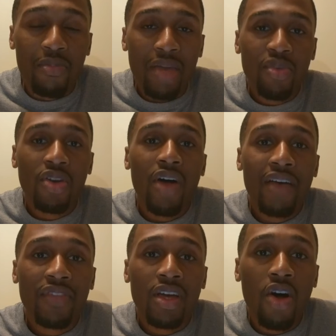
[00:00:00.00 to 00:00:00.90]
Maybe you don't
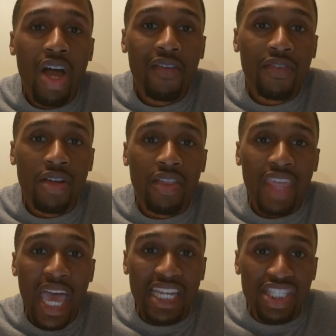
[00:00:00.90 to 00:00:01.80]
have to go after
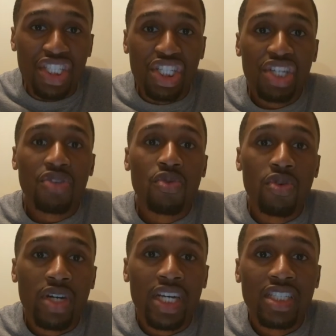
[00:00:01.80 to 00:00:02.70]
that general
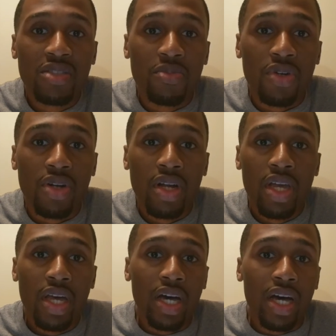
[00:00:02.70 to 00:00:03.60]
customer
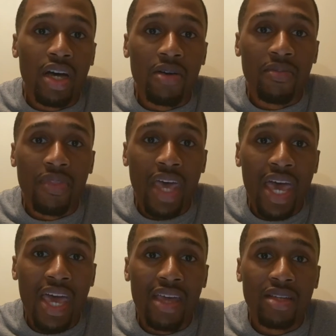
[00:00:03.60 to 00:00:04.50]

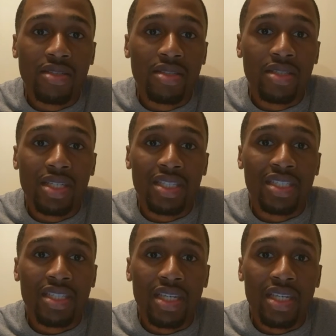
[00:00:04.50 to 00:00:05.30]
that is